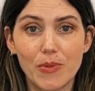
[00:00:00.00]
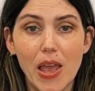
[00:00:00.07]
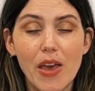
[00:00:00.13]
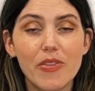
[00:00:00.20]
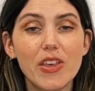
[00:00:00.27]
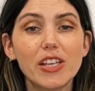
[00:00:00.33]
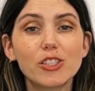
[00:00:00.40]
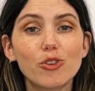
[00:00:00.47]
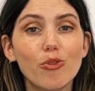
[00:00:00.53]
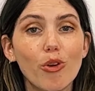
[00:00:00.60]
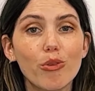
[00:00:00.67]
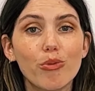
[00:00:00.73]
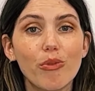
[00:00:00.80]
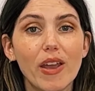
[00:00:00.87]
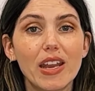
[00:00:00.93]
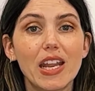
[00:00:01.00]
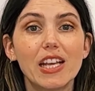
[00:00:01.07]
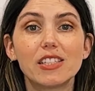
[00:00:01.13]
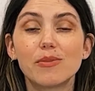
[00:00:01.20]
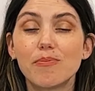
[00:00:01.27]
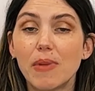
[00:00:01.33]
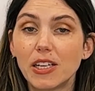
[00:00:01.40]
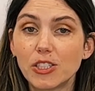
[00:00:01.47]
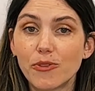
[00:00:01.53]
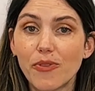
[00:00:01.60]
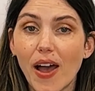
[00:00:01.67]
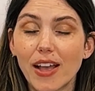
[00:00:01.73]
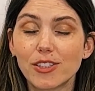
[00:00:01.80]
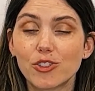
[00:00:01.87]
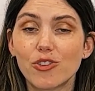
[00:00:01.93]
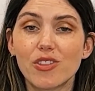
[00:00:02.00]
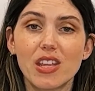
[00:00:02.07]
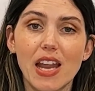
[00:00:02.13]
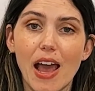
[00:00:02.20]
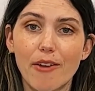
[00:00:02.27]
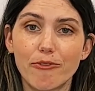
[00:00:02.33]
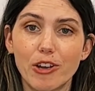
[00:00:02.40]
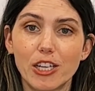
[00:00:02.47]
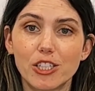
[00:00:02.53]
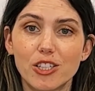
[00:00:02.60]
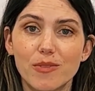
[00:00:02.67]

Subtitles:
This growth rate is much faster than average.